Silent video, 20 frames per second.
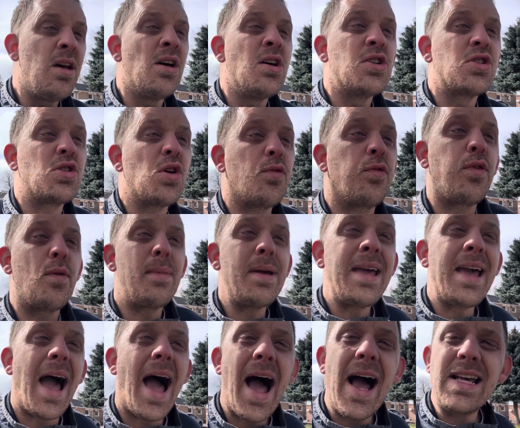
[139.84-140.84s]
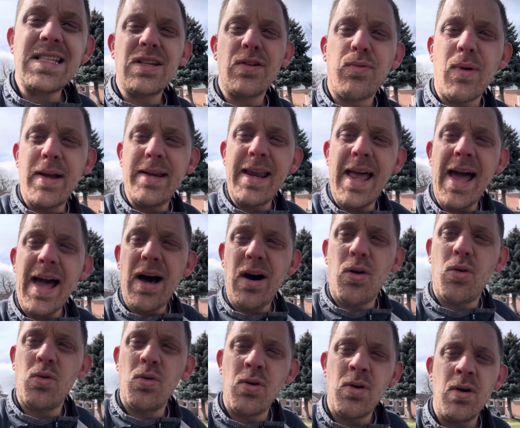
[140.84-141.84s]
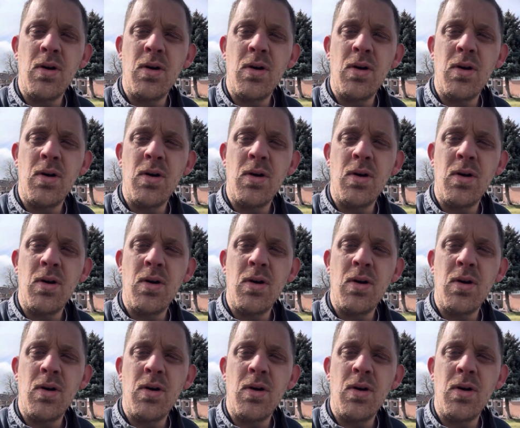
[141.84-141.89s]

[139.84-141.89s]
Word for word: So for me, as of right now,